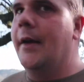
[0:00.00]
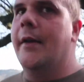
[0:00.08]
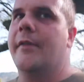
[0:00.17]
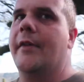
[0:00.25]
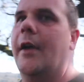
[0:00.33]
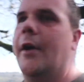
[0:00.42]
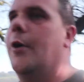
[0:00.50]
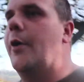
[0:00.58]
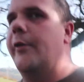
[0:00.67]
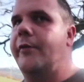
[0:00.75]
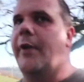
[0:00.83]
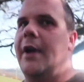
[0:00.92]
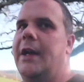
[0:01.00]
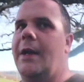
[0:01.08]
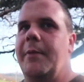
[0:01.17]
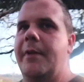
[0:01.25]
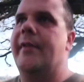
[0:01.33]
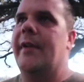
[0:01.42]
So I was very
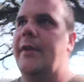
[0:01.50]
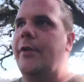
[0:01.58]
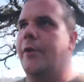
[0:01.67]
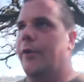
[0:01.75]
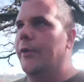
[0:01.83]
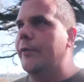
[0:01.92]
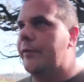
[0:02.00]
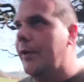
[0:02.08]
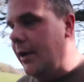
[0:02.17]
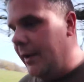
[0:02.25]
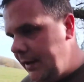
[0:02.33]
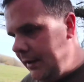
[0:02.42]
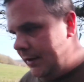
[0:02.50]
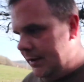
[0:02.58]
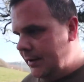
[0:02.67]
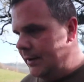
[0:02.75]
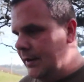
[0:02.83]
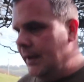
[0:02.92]
limited on the flight.
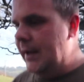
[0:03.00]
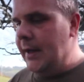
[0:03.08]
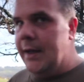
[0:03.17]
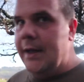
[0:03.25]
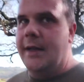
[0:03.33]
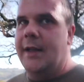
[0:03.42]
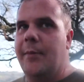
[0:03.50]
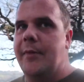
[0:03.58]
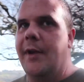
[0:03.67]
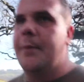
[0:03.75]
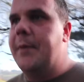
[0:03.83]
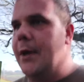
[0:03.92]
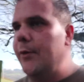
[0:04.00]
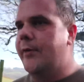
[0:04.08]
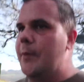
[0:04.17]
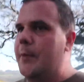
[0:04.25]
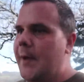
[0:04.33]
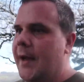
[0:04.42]
It kept telling me I was
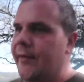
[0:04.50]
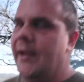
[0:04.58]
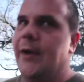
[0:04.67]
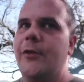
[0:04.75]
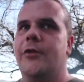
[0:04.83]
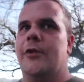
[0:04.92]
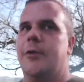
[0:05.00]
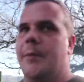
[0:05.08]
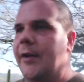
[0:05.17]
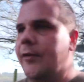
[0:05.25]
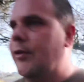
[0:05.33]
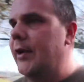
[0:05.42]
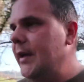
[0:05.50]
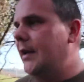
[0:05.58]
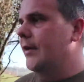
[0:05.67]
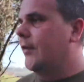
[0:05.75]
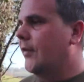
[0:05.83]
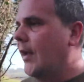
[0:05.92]
at my max altitude, max
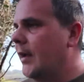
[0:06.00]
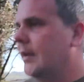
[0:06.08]
radius.